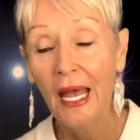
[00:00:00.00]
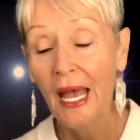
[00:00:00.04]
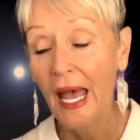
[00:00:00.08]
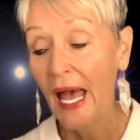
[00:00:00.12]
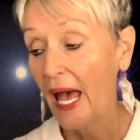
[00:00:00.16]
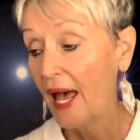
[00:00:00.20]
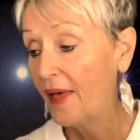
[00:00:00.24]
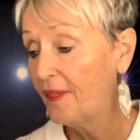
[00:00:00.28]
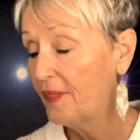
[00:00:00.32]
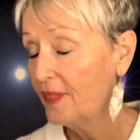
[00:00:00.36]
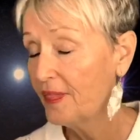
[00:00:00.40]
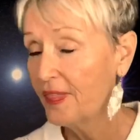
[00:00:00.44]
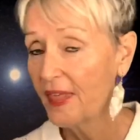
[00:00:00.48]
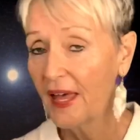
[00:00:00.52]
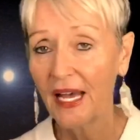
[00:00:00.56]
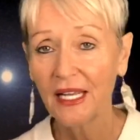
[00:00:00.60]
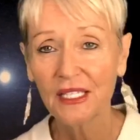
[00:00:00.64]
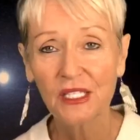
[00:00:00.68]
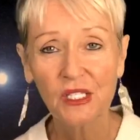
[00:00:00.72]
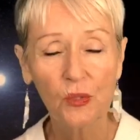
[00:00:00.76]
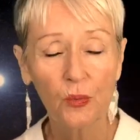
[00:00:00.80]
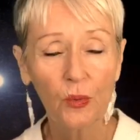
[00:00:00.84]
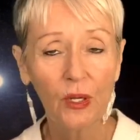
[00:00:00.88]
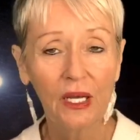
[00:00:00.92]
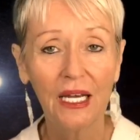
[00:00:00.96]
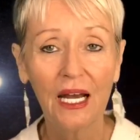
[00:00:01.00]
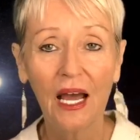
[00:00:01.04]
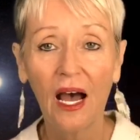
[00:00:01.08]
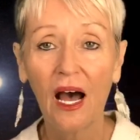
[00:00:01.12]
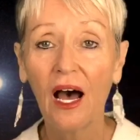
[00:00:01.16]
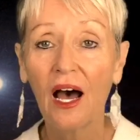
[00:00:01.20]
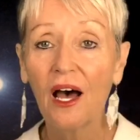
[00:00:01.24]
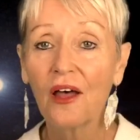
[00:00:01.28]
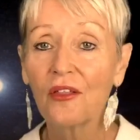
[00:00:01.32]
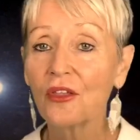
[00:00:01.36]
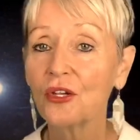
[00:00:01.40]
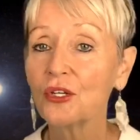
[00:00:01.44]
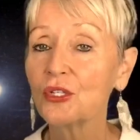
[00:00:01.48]
And that's when
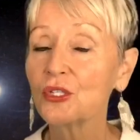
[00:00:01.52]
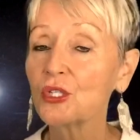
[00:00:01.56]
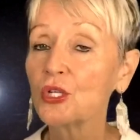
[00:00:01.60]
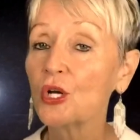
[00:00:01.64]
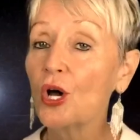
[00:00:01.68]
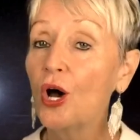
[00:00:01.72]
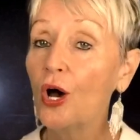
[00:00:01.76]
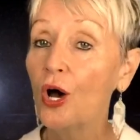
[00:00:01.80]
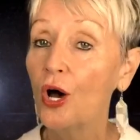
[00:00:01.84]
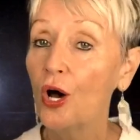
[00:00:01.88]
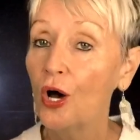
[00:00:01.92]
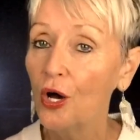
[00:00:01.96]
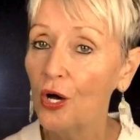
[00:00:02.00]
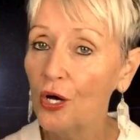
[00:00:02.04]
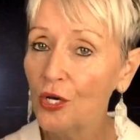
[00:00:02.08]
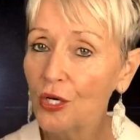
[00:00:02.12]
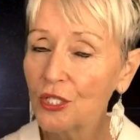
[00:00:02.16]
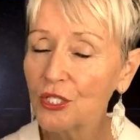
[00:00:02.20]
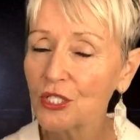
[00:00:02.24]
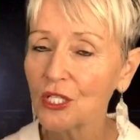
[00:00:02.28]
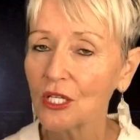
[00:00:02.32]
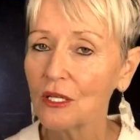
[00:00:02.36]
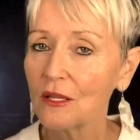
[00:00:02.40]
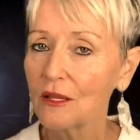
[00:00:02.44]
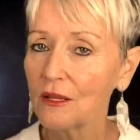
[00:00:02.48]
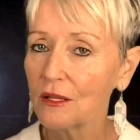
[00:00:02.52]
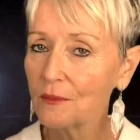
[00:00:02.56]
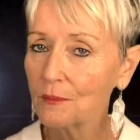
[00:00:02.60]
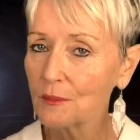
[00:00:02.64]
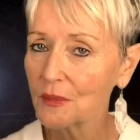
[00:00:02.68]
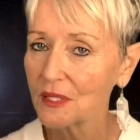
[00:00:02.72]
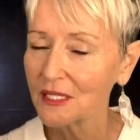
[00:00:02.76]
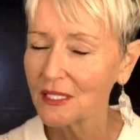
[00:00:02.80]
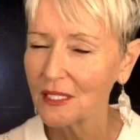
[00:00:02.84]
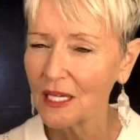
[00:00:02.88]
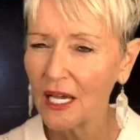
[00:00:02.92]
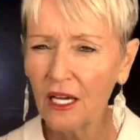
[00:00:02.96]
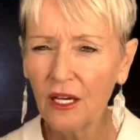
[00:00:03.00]
others hurt
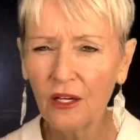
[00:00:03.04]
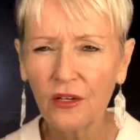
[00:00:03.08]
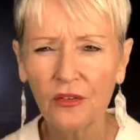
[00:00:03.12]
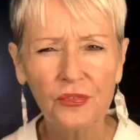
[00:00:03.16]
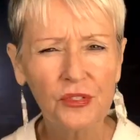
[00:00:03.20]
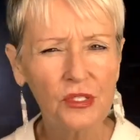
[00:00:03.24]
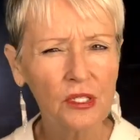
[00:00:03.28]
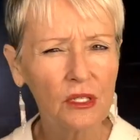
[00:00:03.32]
themselves.